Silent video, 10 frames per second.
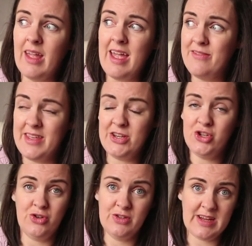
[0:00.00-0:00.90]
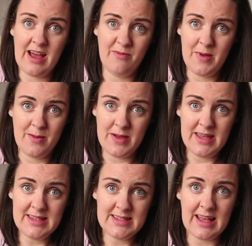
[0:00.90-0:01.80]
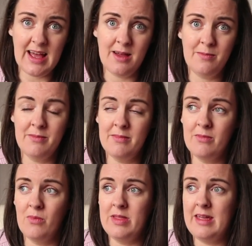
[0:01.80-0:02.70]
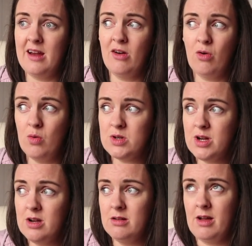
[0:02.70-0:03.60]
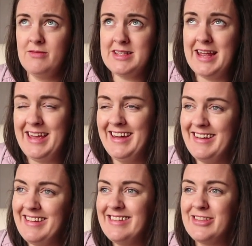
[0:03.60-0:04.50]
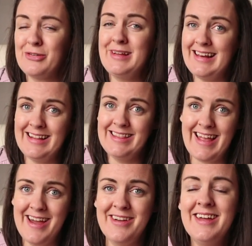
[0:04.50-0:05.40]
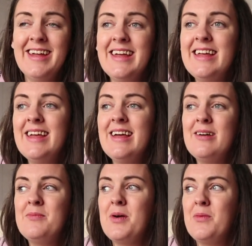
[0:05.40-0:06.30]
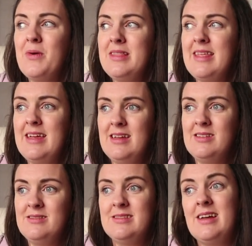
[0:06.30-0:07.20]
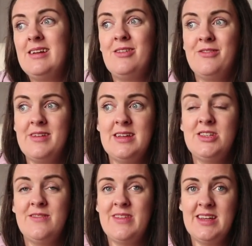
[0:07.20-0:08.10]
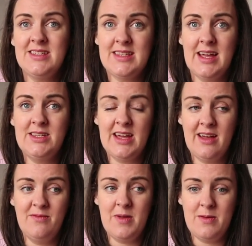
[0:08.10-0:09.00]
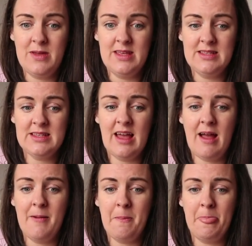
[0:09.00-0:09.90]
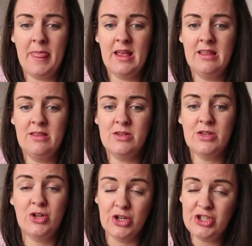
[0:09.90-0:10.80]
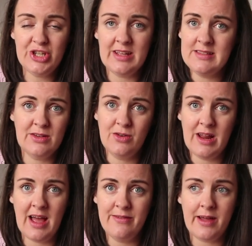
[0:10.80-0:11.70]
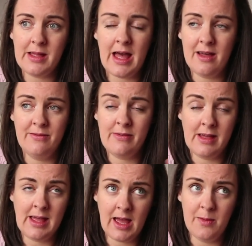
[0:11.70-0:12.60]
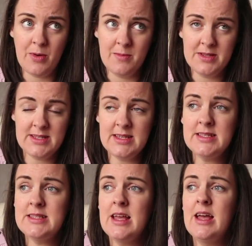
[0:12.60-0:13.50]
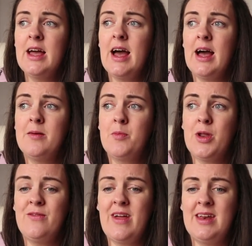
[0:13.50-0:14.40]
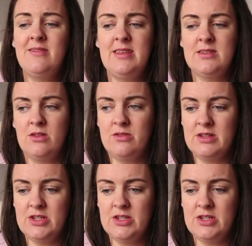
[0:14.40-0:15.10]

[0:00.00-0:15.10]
if they choose to have babies, when they're older. Obviously they're only little there, but when they are of age, if they decide to have babies, there's a good chance they're going to have hyperemesis. But if any of these other